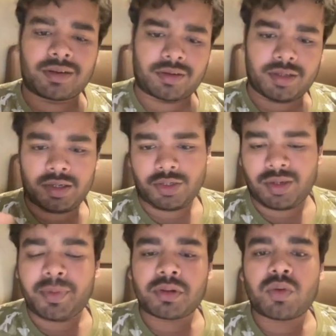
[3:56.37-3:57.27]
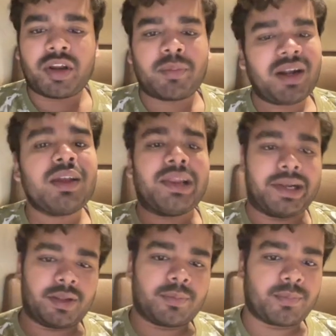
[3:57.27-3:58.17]
jumping to the coding part
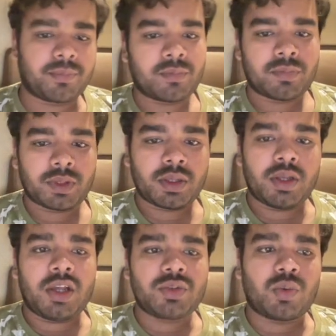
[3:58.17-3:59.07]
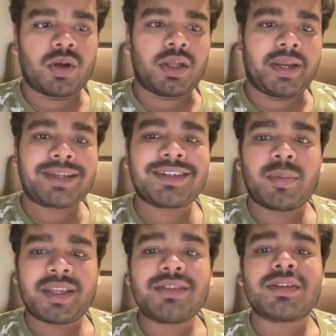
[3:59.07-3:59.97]
later. So next
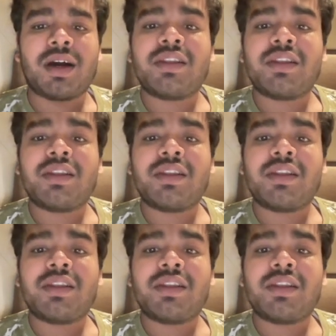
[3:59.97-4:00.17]
coming is the